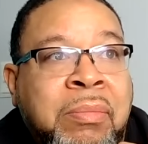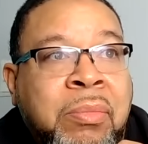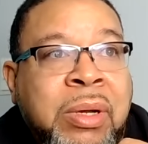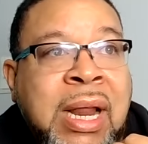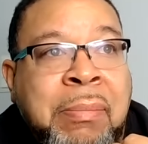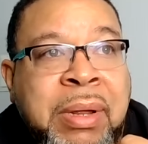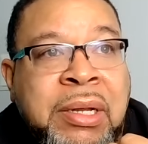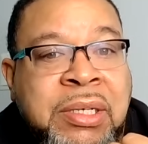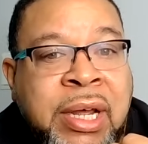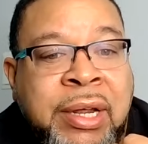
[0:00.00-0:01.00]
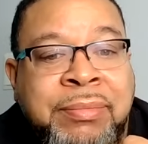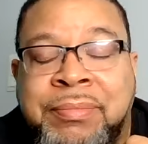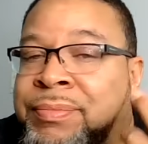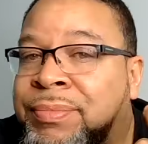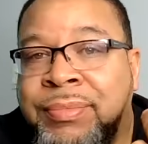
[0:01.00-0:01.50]
with that being said,
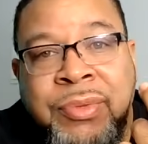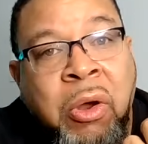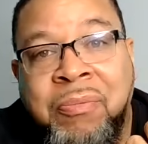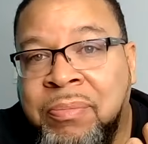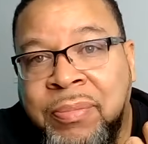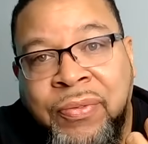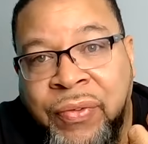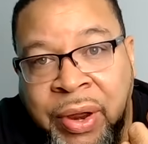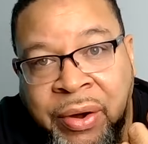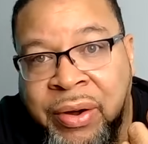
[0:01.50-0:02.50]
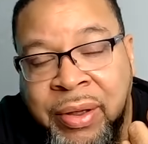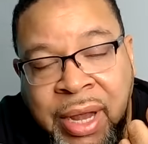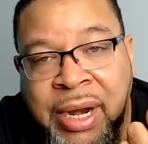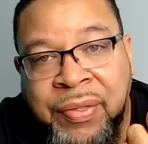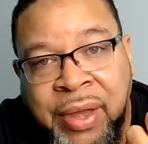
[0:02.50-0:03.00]
don't fear
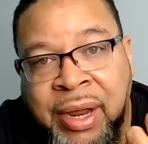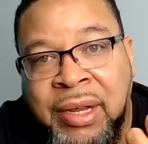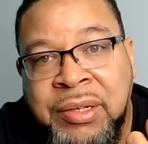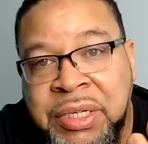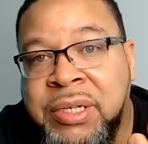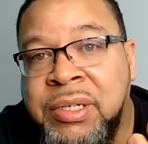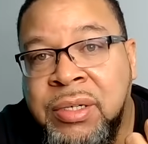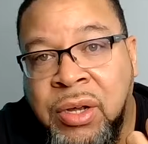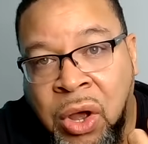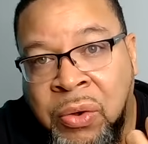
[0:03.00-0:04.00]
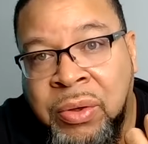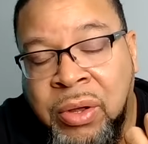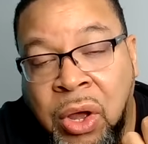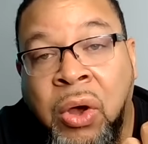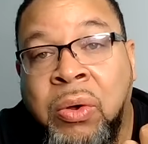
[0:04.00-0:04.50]
anything. Just go.
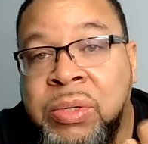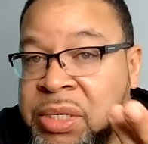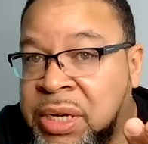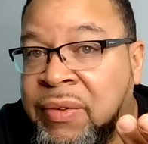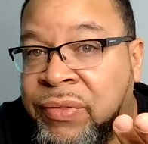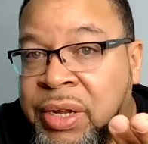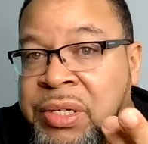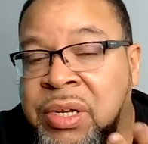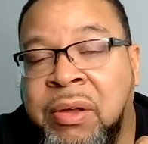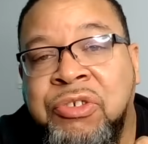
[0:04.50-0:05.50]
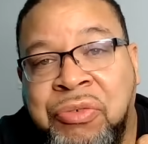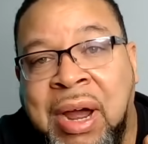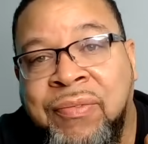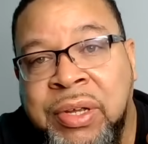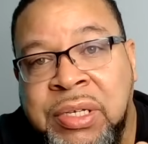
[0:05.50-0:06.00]
Go see for yourself,
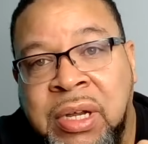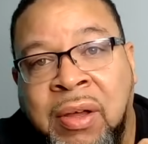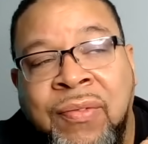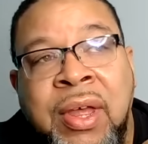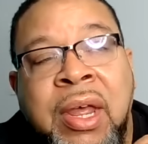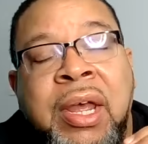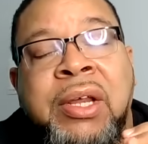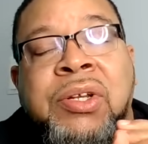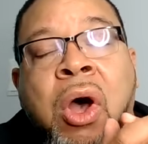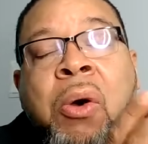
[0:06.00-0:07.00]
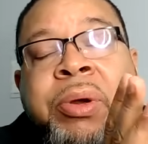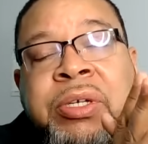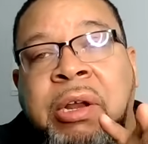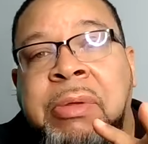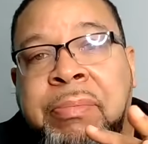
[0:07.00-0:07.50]
try for yourself. It's always
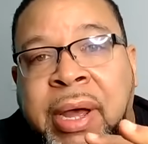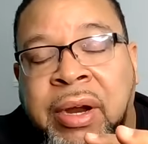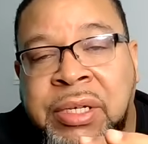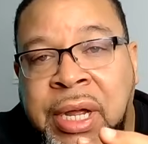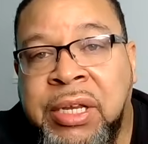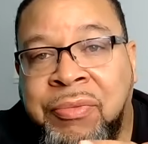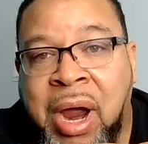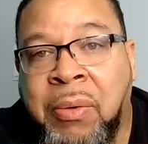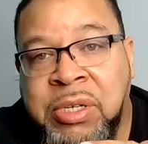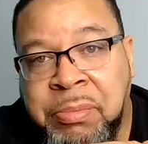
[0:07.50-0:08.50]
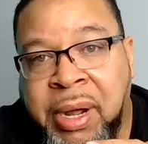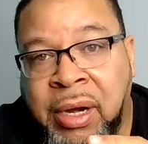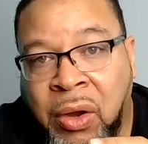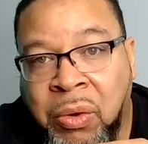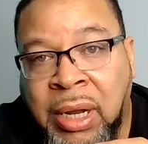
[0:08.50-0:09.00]
going to be better to interact with
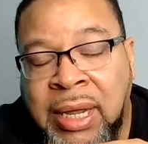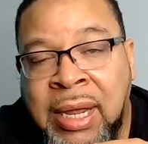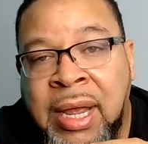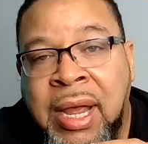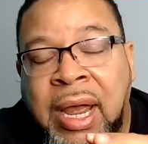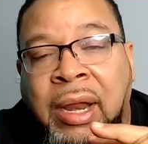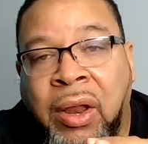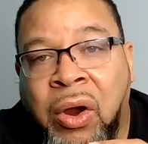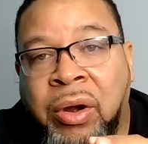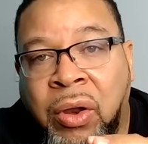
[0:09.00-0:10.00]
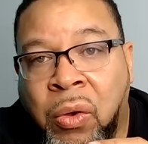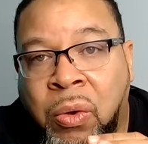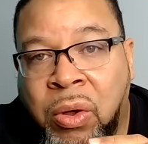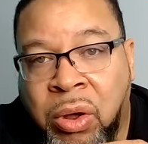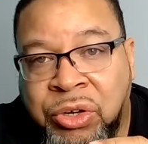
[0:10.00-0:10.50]
somebody locally and learn
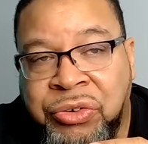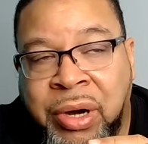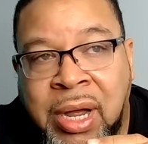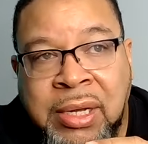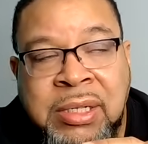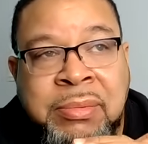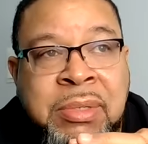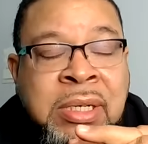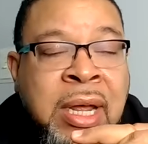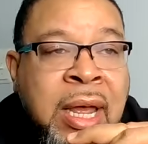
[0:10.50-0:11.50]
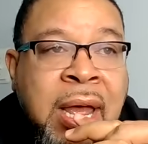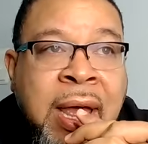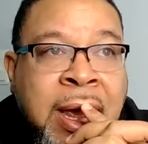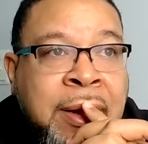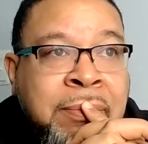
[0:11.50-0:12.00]
local culture and customs.
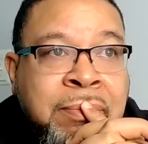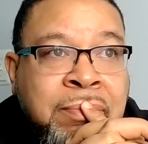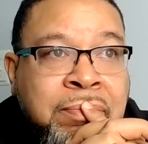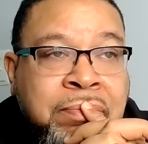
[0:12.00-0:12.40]
And